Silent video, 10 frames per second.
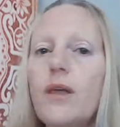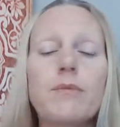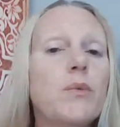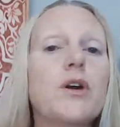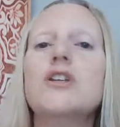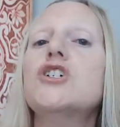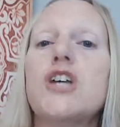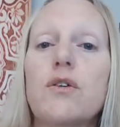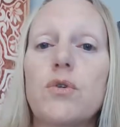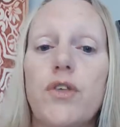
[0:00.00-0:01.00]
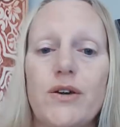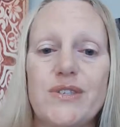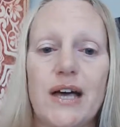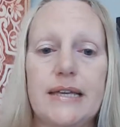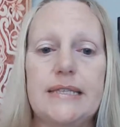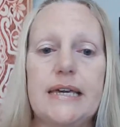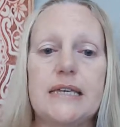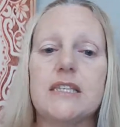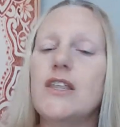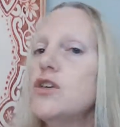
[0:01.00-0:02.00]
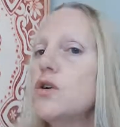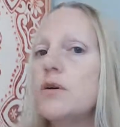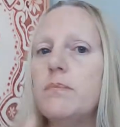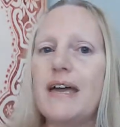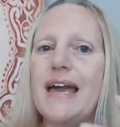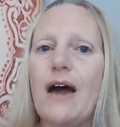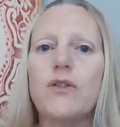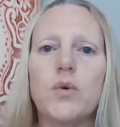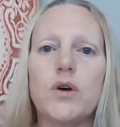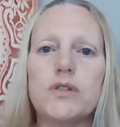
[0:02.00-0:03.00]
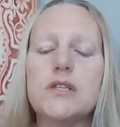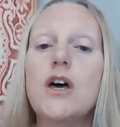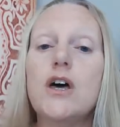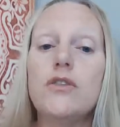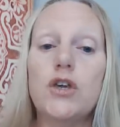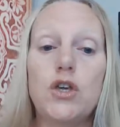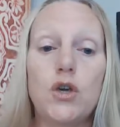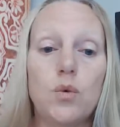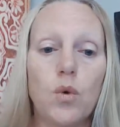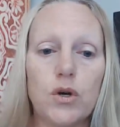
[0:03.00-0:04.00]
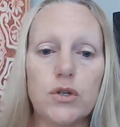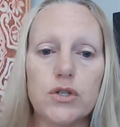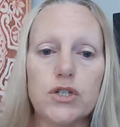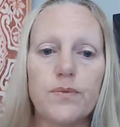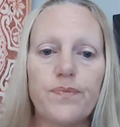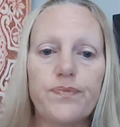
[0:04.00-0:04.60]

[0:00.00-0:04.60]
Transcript: but we're going to share all those ideas, and then you can pick out the ones that you want.